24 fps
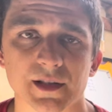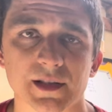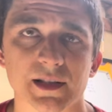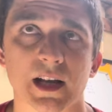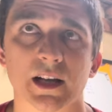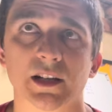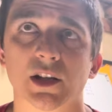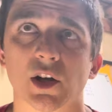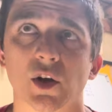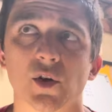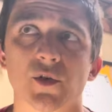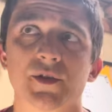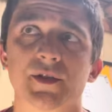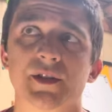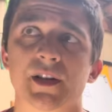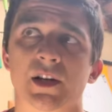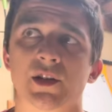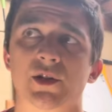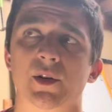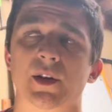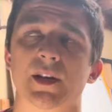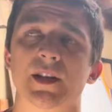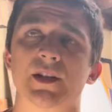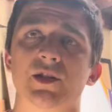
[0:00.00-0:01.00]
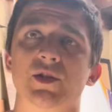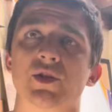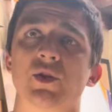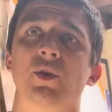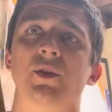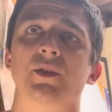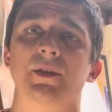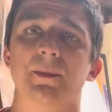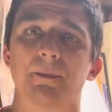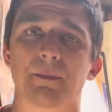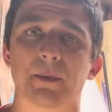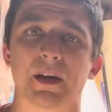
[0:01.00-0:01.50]
It's like the concentric is
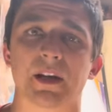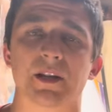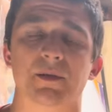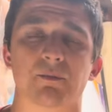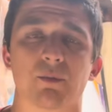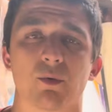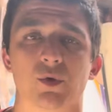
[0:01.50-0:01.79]
not the biggest